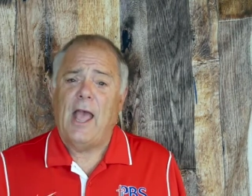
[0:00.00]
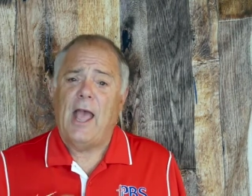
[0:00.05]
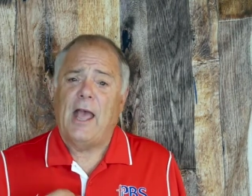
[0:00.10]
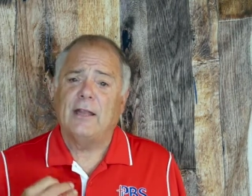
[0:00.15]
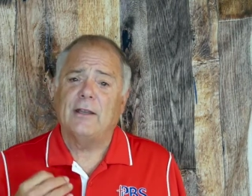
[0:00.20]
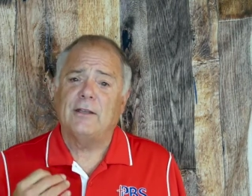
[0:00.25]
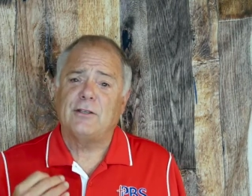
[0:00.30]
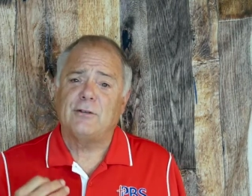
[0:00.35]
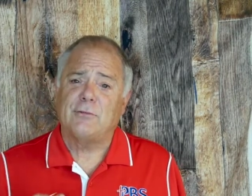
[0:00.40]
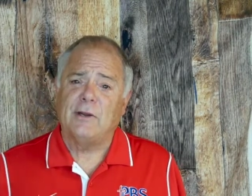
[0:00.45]

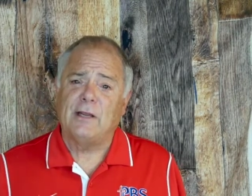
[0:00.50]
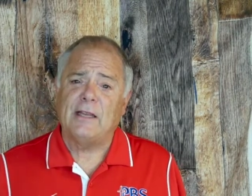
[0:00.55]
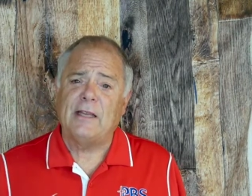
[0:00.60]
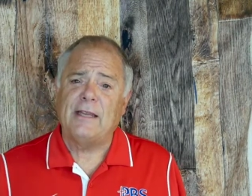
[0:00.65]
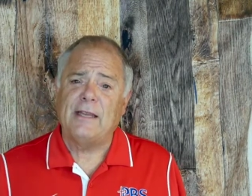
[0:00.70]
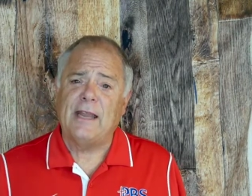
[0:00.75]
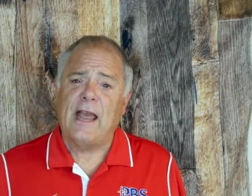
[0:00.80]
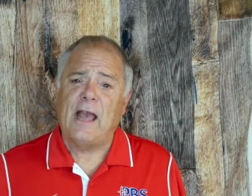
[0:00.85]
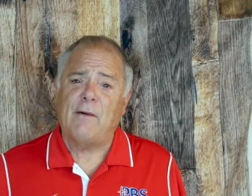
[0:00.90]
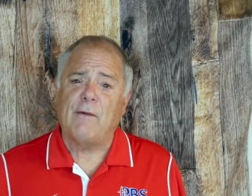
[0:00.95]
And it's
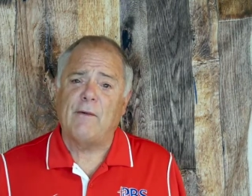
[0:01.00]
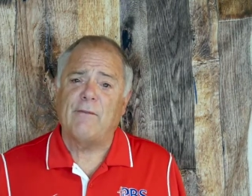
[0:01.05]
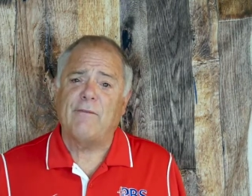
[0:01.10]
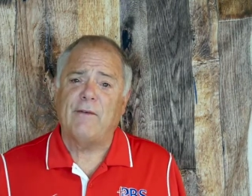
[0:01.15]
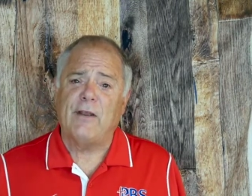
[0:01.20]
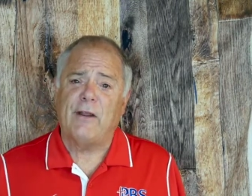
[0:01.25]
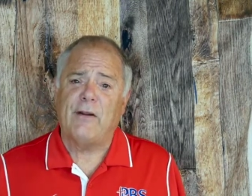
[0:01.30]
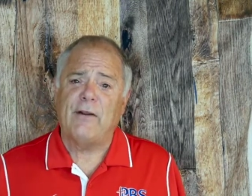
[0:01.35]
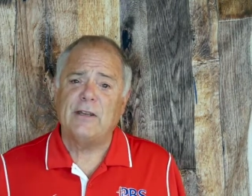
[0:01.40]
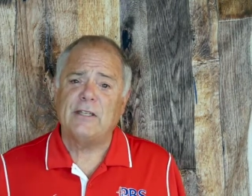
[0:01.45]
really now a
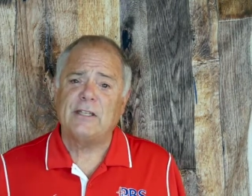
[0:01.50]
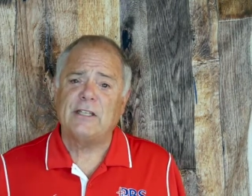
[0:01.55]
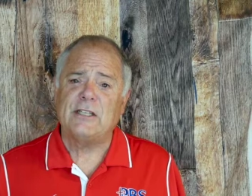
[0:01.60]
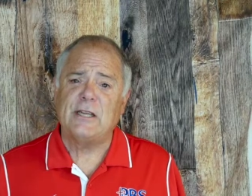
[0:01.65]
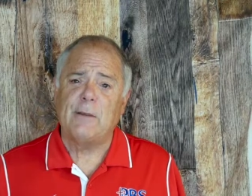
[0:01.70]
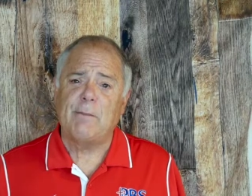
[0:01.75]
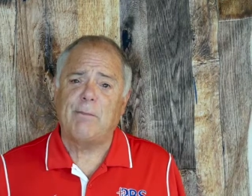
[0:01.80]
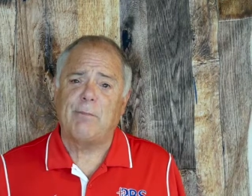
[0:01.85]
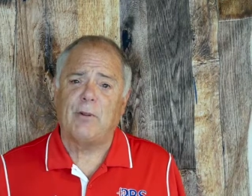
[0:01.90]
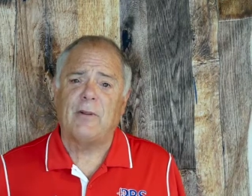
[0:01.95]
very
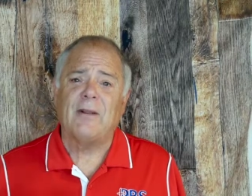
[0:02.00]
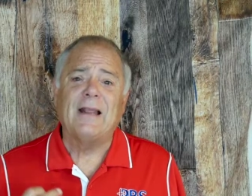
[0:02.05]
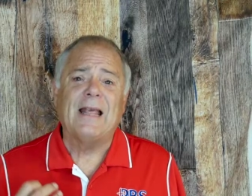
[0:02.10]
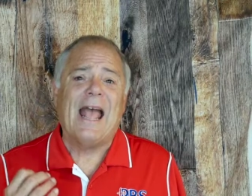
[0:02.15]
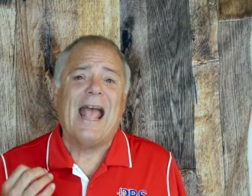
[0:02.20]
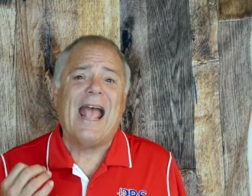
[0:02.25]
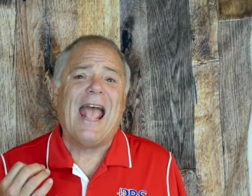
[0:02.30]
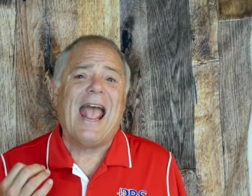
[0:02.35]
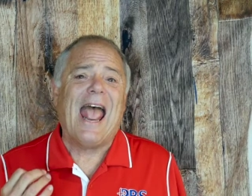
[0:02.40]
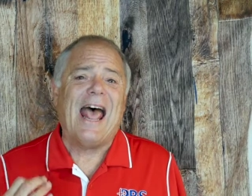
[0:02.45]
simple
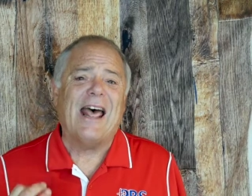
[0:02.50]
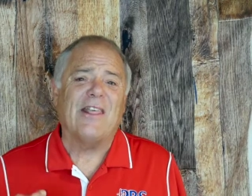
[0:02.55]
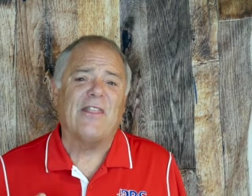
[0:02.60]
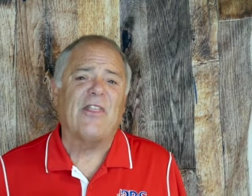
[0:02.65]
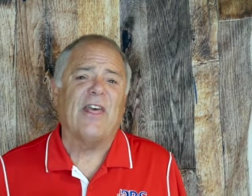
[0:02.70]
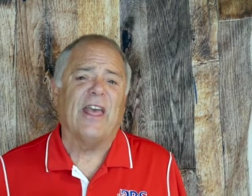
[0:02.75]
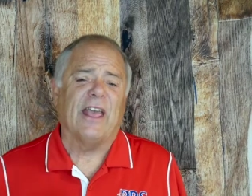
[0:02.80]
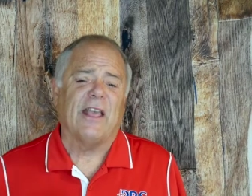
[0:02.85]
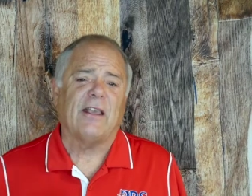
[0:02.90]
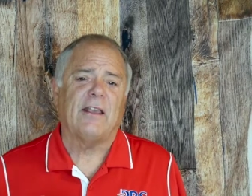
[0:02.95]

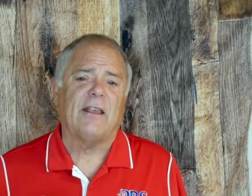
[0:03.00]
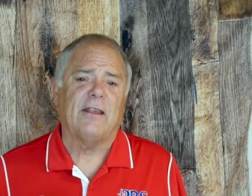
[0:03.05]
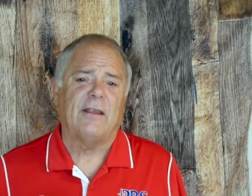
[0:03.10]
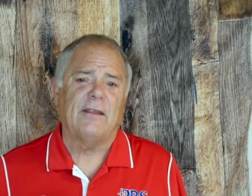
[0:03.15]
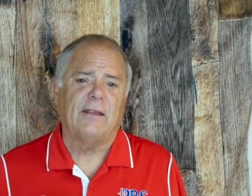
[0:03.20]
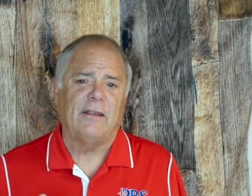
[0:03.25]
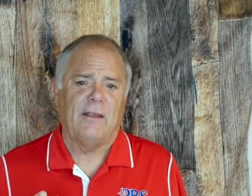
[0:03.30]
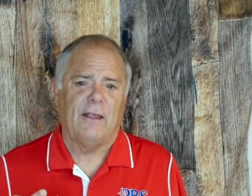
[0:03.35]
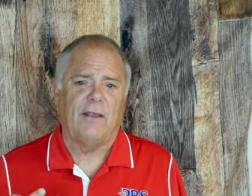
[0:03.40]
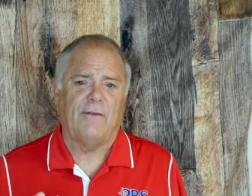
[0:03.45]
ethic,
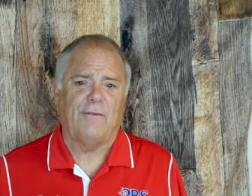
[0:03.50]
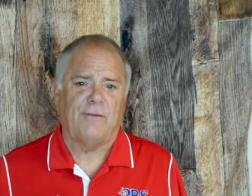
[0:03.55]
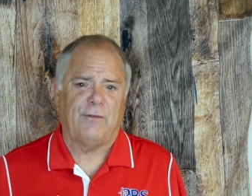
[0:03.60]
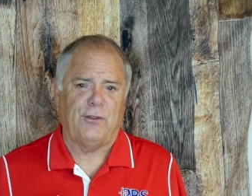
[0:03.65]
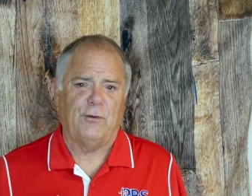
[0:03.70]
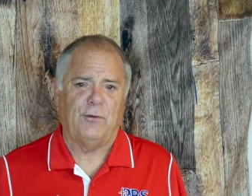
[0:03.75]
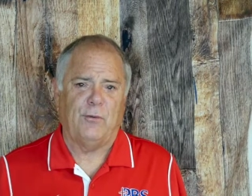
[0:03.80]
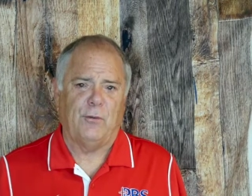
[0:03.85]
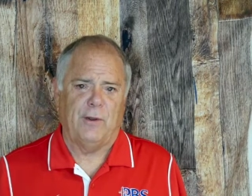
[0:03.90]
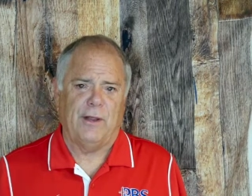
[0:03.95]

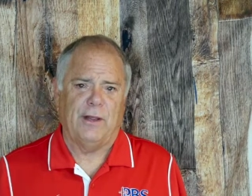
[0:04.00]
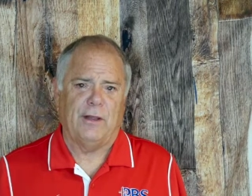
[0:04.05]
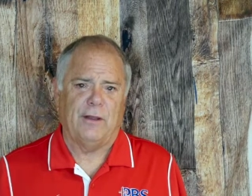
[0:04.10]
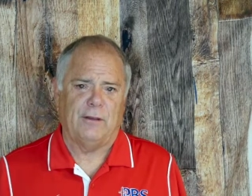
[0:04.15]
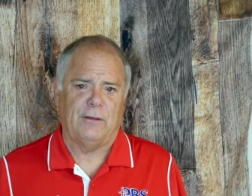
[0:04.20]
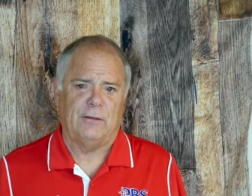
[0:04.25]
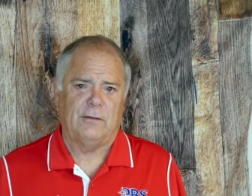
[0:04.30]
if you will